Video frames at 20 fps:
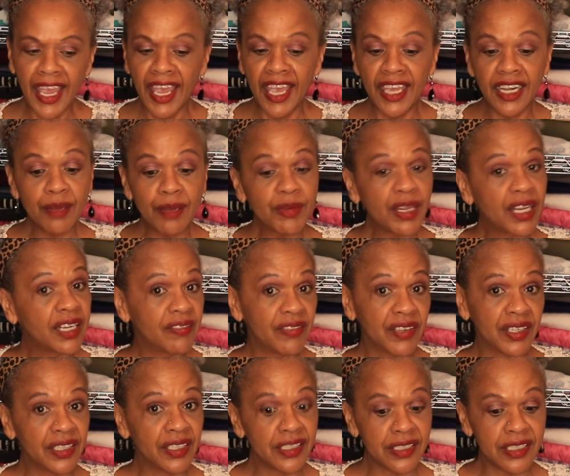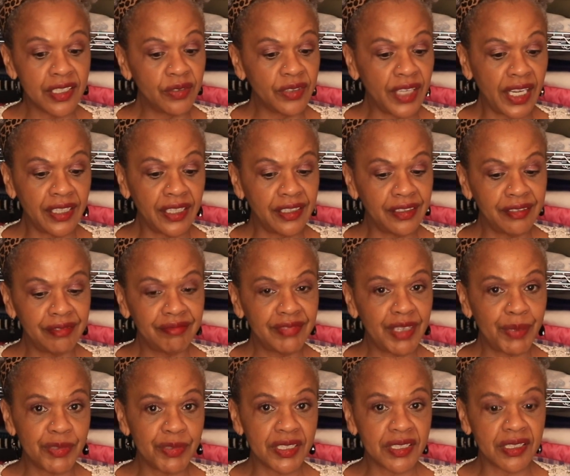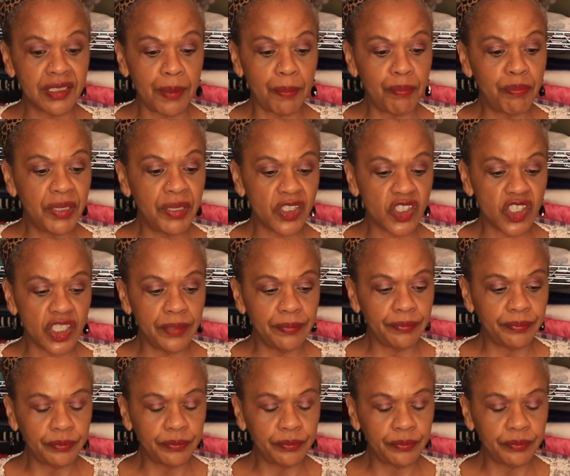and I'm not even gonna donate it. I'm just gonna pitch it.